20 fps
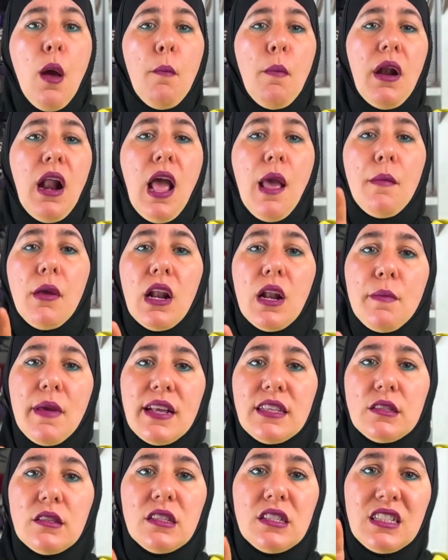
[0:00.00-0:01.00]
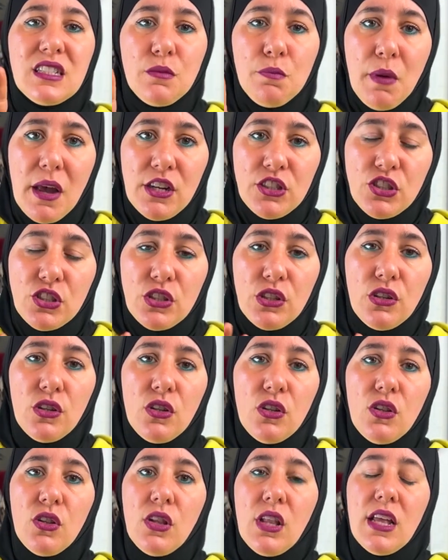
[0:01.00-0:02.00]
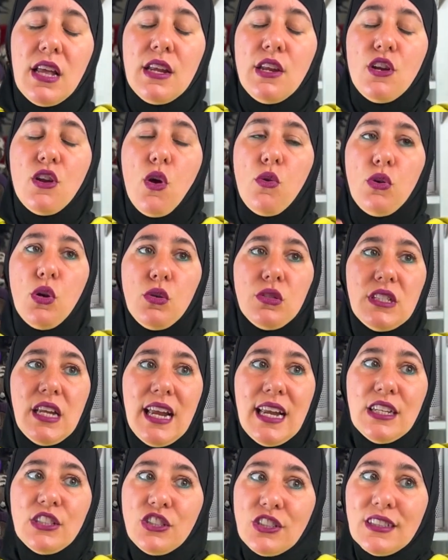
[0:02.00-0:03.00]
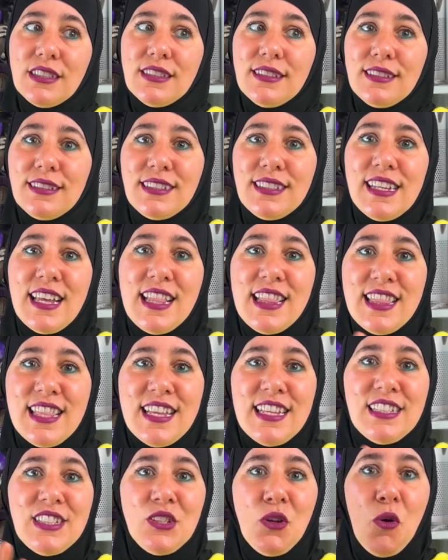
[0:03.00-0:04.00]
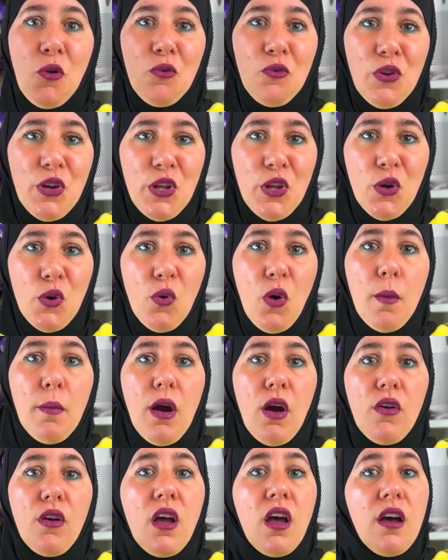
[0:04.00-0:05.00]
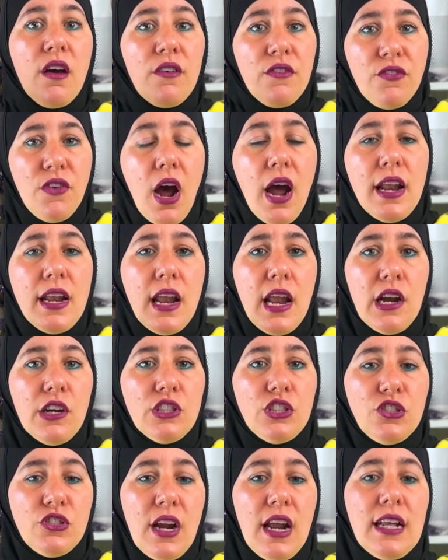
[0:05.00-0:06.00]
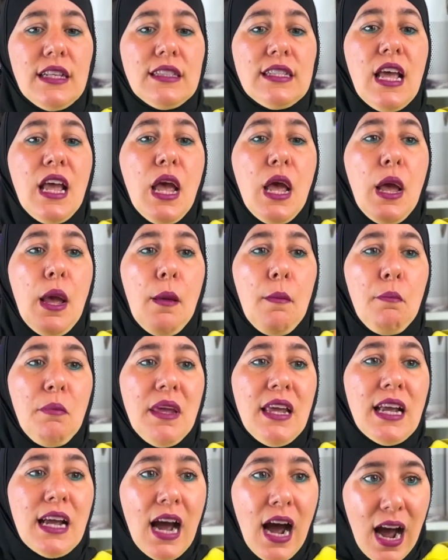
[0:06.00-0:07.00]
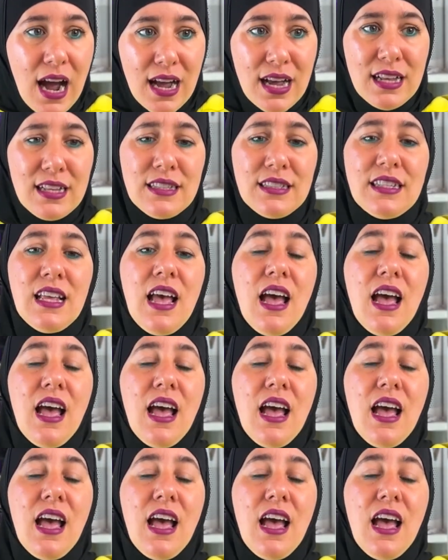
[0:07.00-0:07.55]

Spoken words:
But I am going to make some special, notations in this whole video about fine hair strands, because